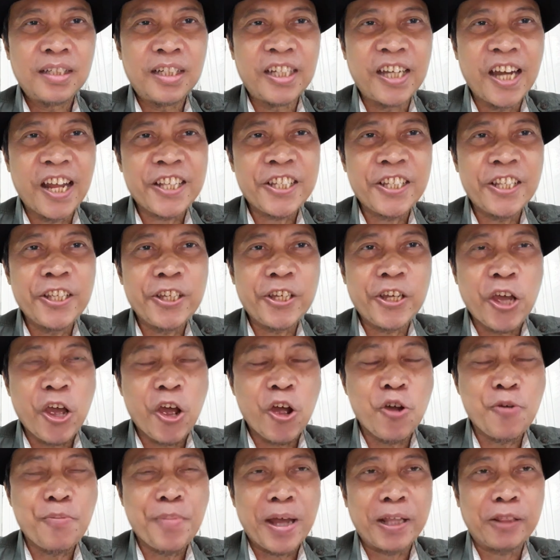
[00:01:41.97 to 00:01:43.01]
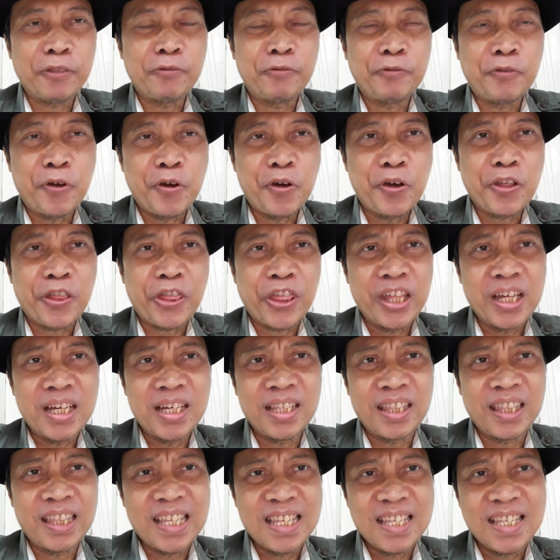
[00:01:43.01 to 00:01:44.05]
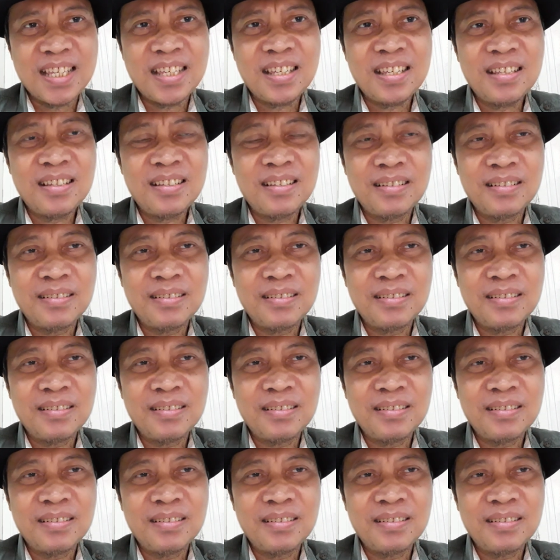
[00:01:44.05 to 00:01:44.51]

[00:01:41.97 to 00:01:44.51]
Does he go home at 4.30?